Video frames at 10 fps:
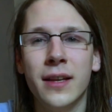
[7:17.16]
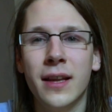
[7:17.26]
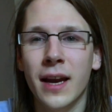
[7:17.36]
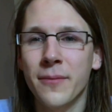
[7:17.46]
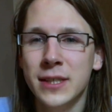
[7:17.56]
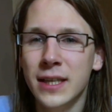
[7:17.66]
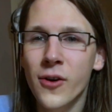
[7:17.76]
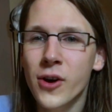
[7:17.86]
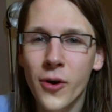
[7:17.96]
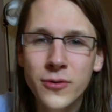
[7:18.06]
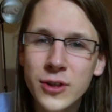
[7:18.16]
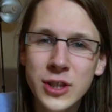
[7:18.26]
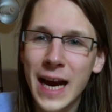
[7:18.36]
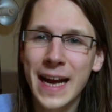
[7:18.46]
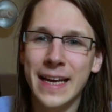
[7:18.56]
that I'm still going to
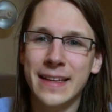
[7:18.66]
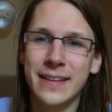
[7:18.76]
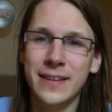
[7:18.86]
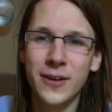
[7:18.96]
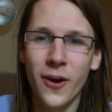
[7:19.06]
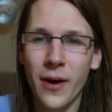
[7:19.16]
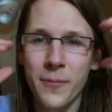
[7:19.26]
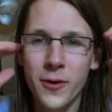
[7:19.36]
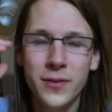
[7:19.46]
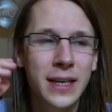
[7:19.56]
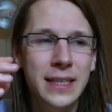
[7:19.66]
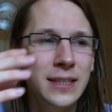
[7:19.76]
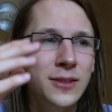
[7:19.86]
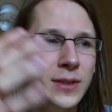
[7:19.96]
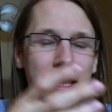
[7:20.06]
check it. You know, I'm going to
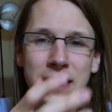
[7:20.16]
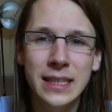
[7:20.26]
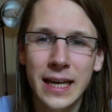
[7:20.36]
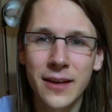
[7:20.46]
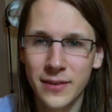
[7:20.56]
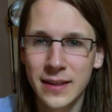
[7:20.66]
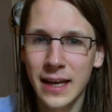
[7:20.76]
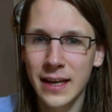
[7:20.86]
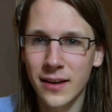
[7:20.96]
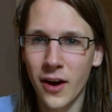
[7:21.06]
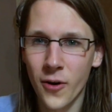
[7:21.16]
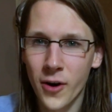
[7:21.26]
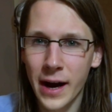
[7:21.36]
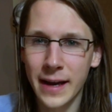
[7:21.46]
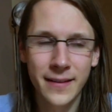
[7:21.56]
listen to it and check if it did it all
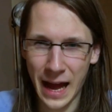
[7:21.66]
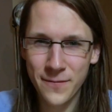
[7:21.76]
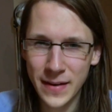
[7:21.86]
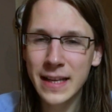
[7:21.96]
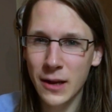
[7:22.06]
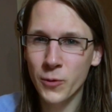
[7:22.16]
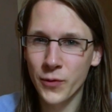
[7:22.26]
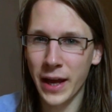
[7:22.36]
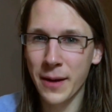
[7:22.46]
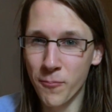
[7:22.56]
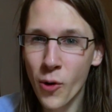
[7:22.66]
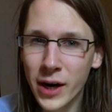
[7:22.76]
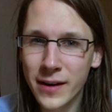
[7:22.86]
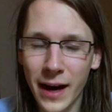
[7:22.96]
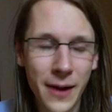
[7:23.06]
right. I think that will take
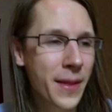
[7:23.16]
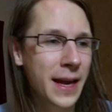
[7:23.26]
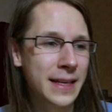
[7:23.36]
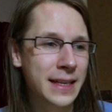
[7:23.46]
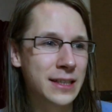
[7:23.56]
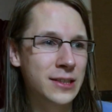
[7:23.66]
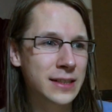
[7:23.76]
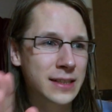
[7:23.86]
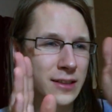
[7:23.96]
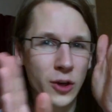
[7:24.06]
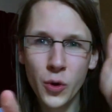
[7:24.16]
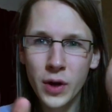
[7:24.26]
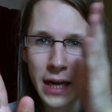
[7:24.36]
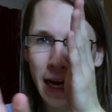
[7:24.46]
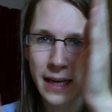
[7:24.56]
more time than just
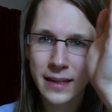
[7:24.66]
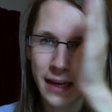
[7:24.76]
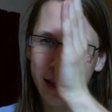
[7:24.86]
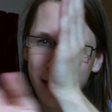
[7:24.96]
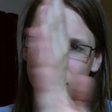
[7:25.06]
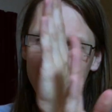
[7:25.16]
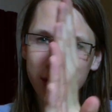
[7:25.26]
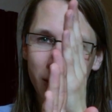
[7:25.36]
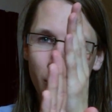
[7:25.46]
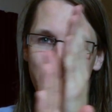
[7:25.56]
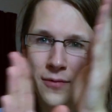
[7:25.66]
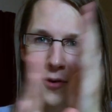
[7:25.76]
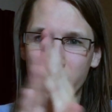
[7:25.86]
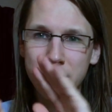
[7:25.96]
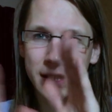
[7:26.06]
looking at it and adjusting the
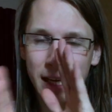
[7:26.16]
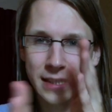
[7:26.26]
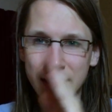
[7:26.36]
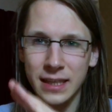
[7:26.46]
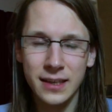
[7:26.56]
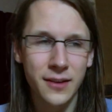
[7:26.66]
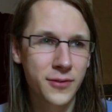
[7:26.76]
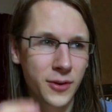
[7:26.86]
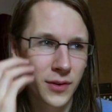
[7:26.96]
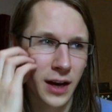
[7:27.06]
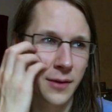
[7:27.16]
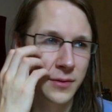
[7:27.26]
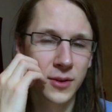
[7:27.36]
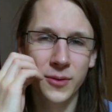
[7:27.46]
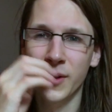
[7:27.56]
waveforms and testing it a few
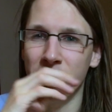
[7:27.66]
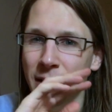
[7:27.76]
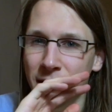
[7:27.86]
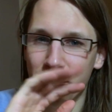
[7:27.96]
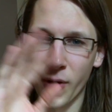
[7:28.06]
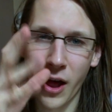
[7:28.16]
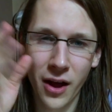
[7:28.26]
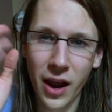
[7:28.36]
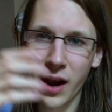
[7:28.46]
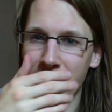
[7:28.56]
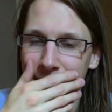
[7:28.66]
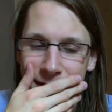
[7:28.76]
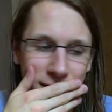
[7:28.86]
times to align it